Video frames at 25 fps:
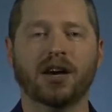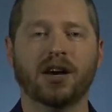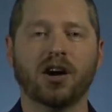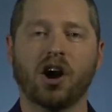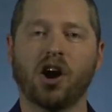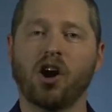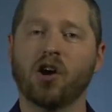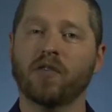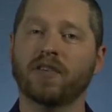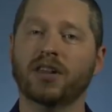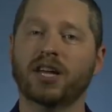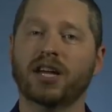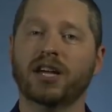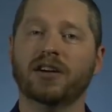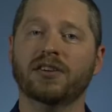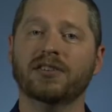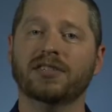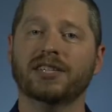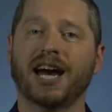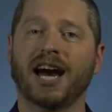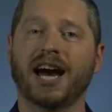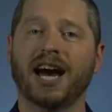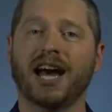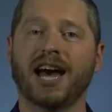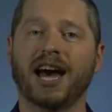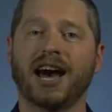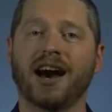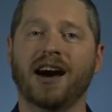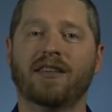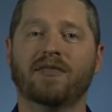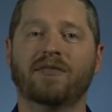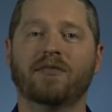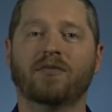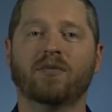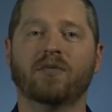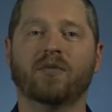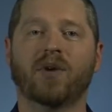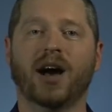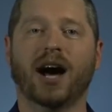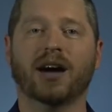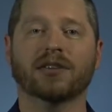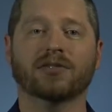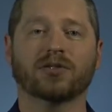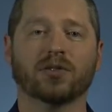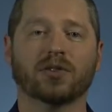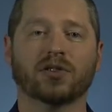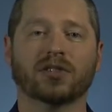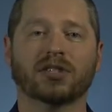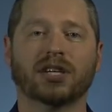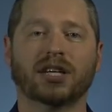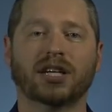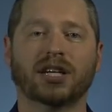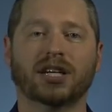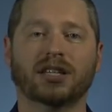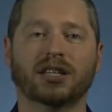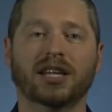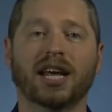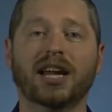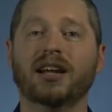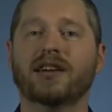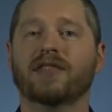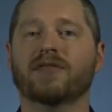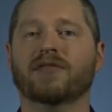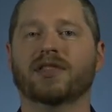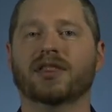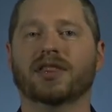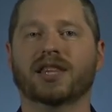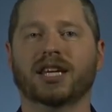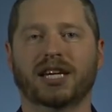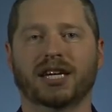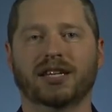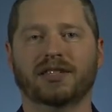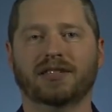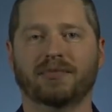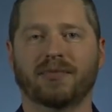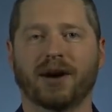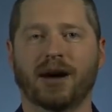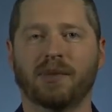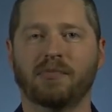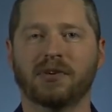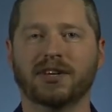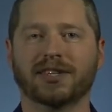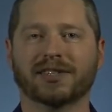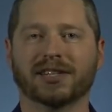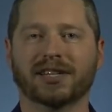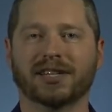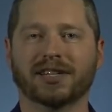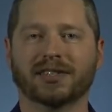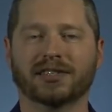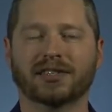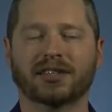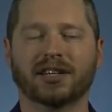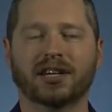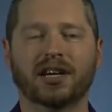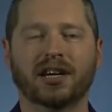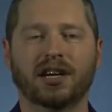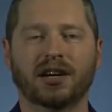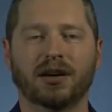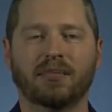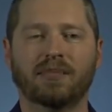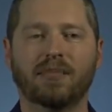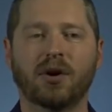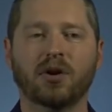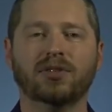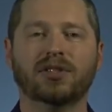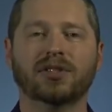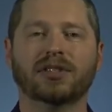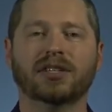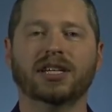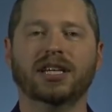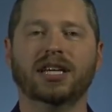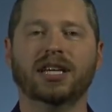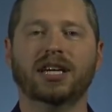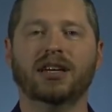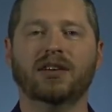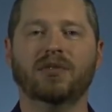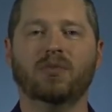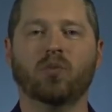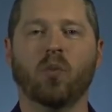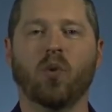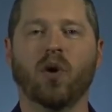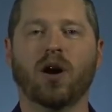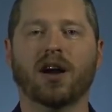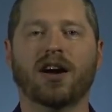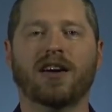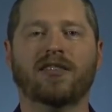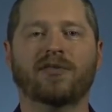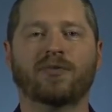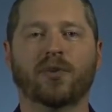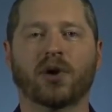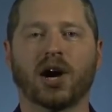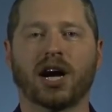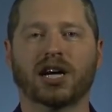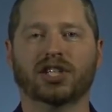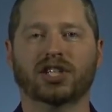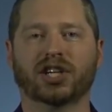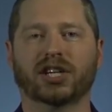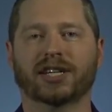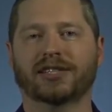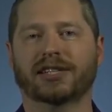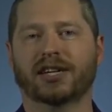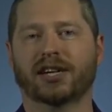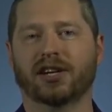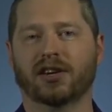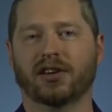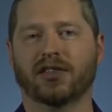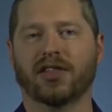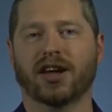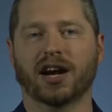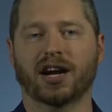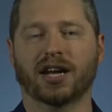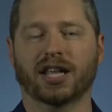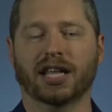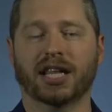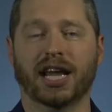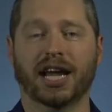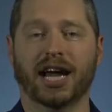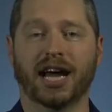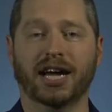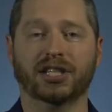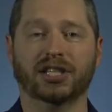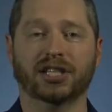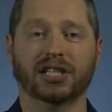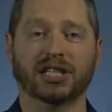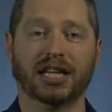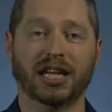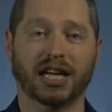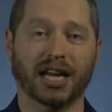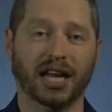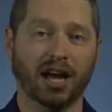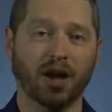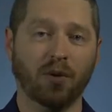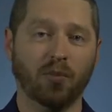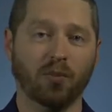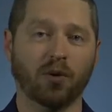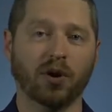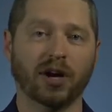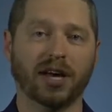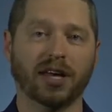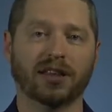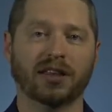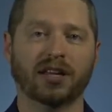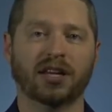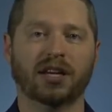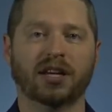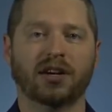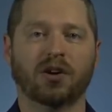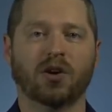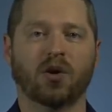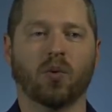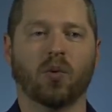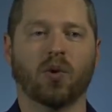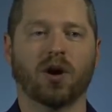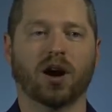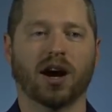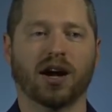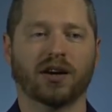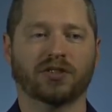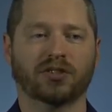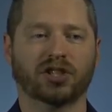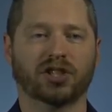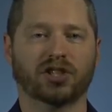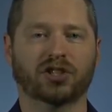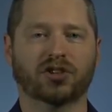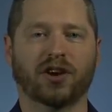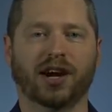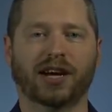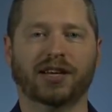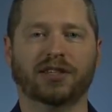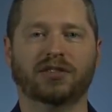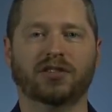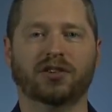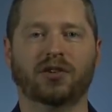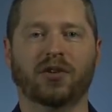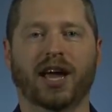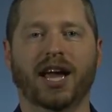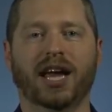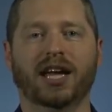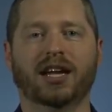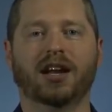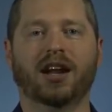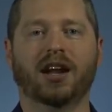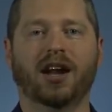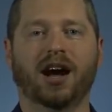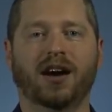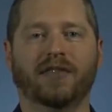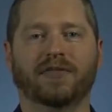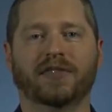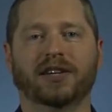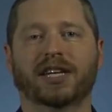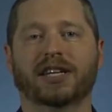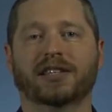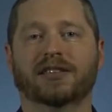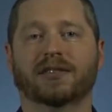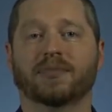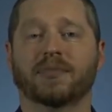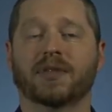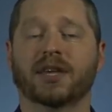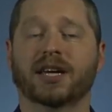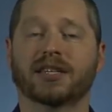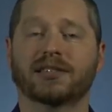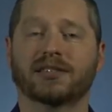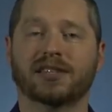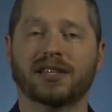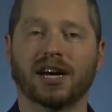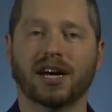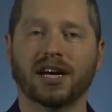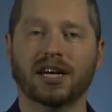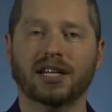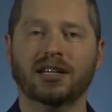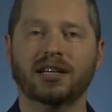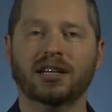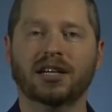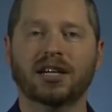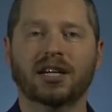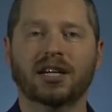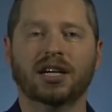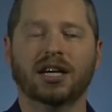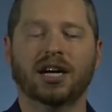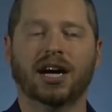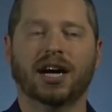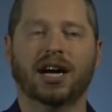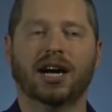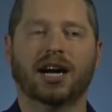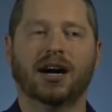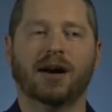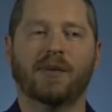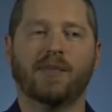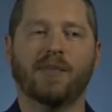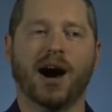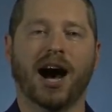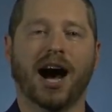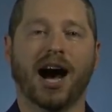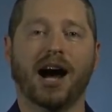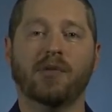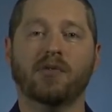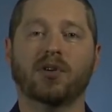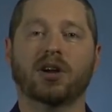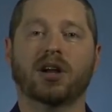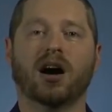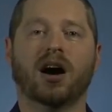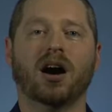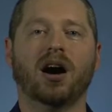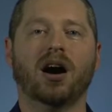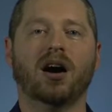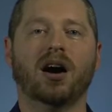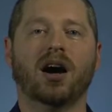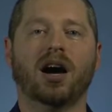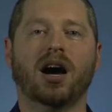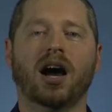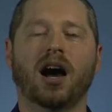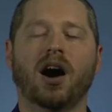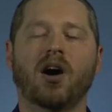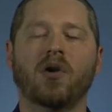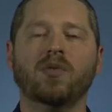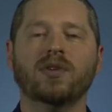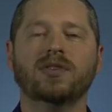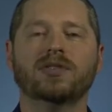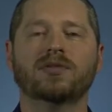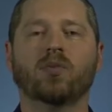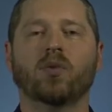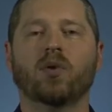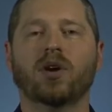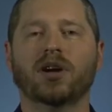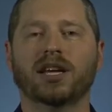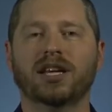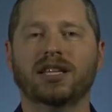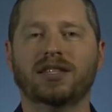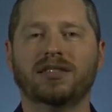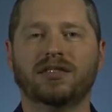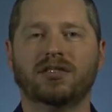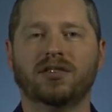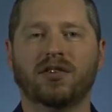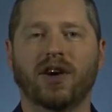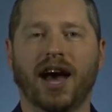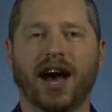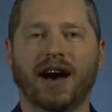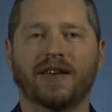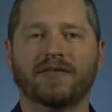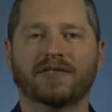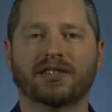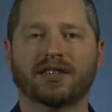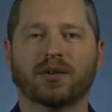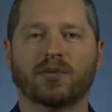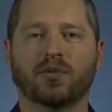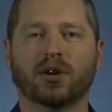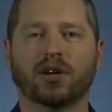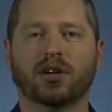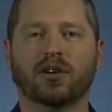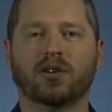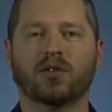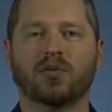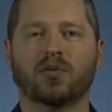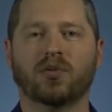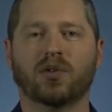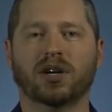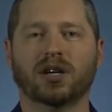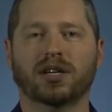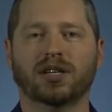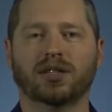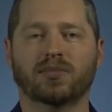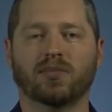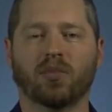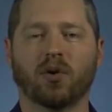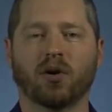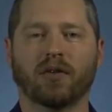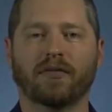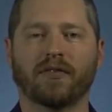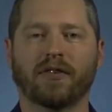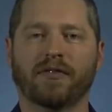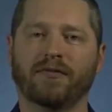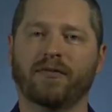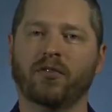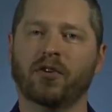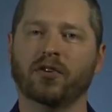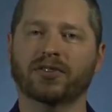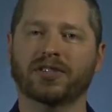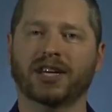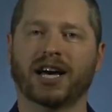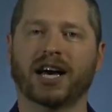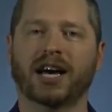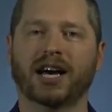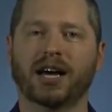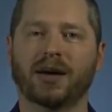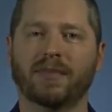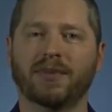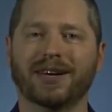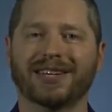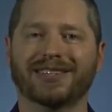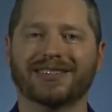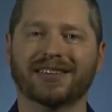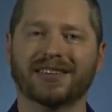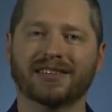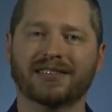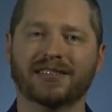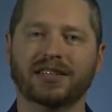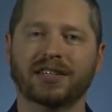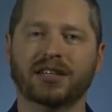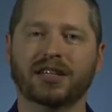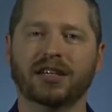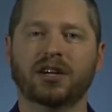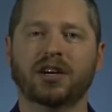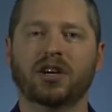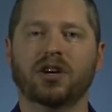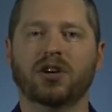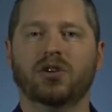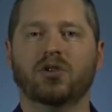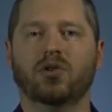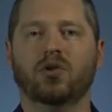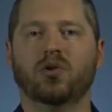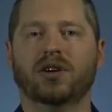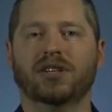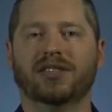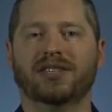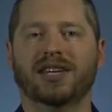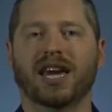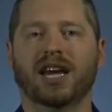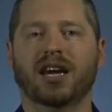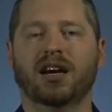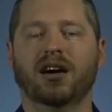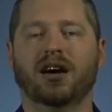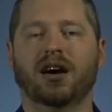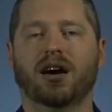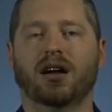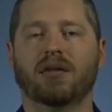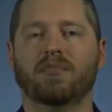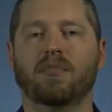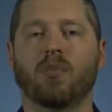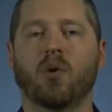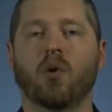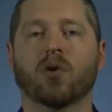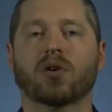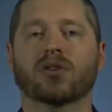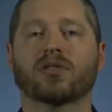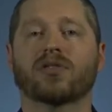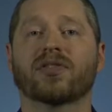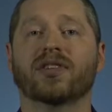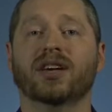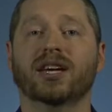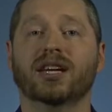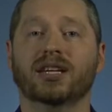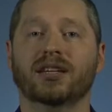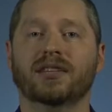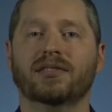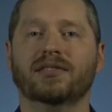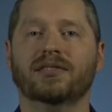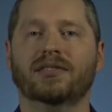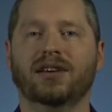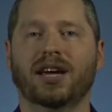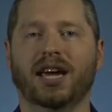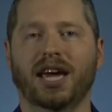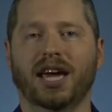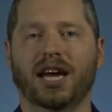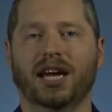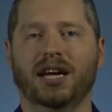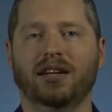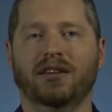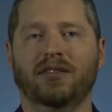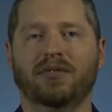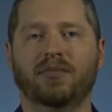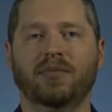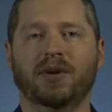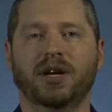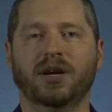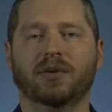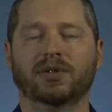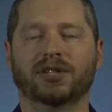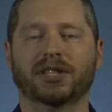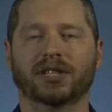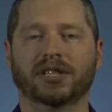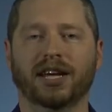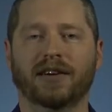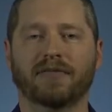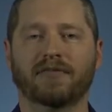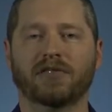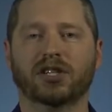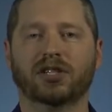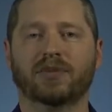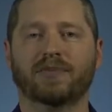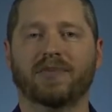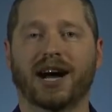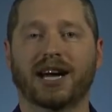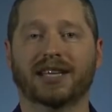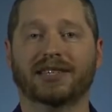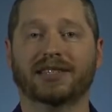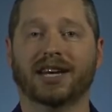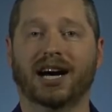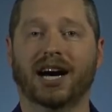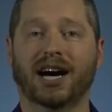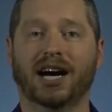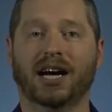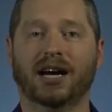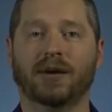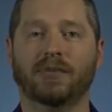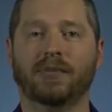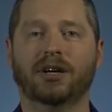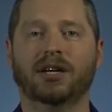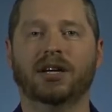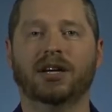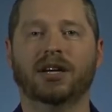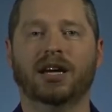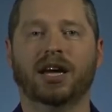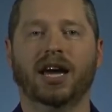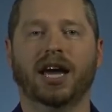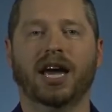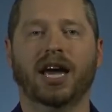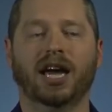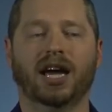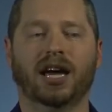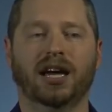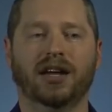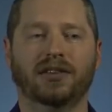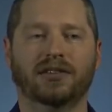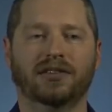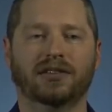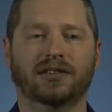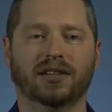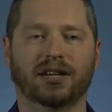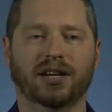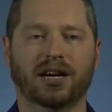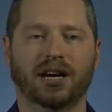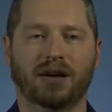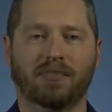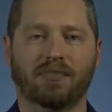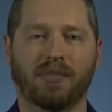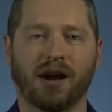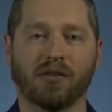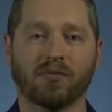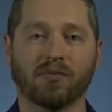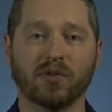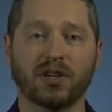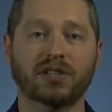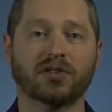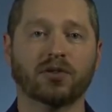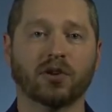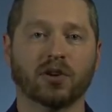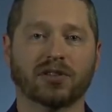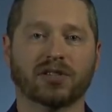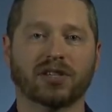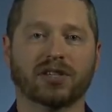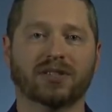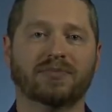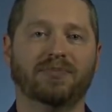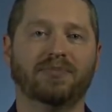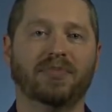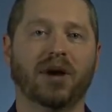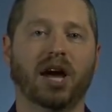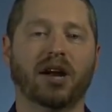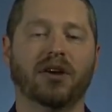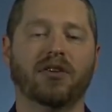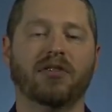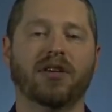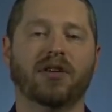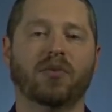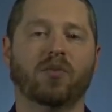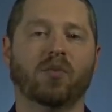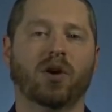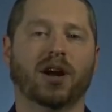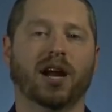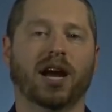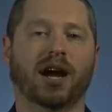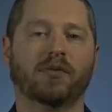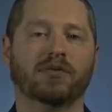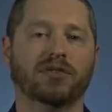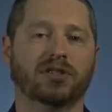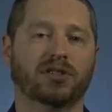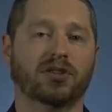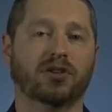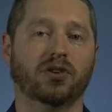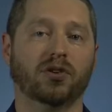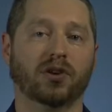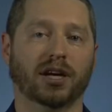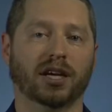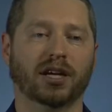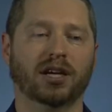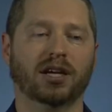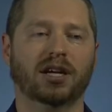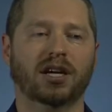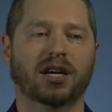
Over the years, I have outsourced a lot of different things in my business, mostly one off projects here and there that I just needed help with, where I was just trying to hand it off and get some things done. Um, I would I always wanted to have someone who was more of a full time assistant who could take on more things and be able to leverage my time and uh, my resources better than what I was doing.